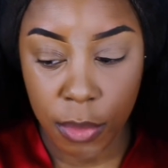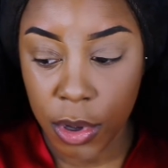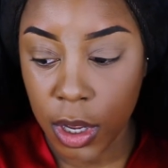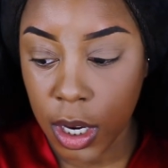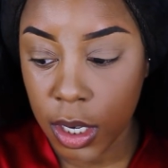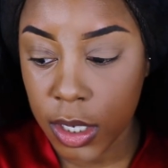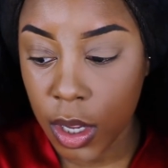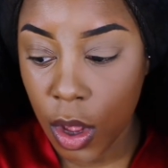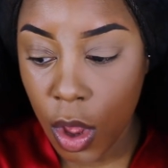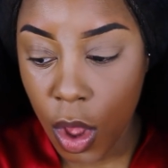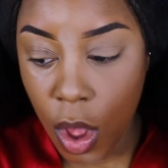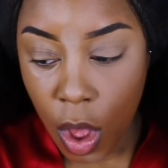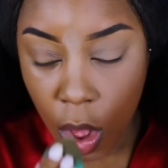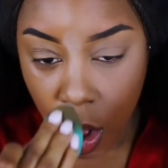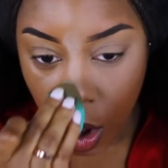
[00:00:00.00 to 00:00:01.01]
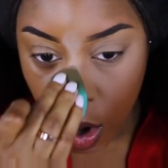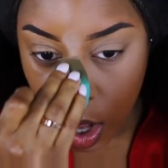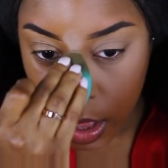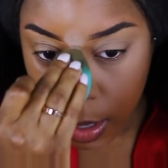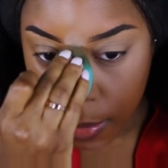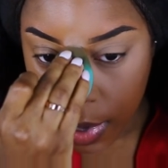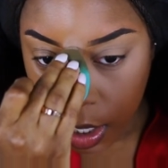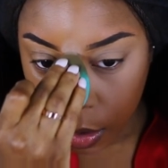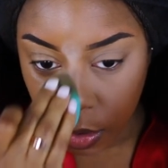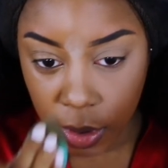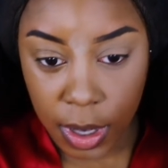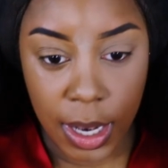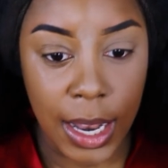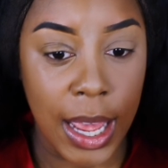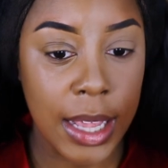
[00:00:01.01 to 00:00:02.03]
put it on the
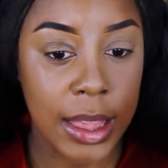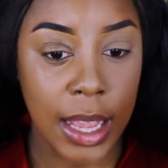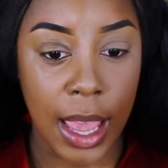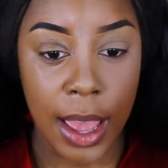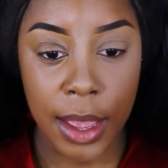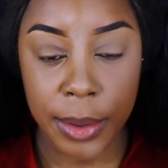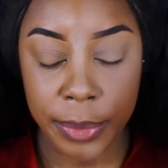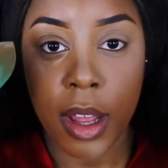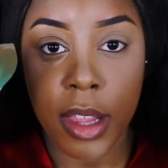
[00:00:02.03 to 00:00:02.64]
middle like that.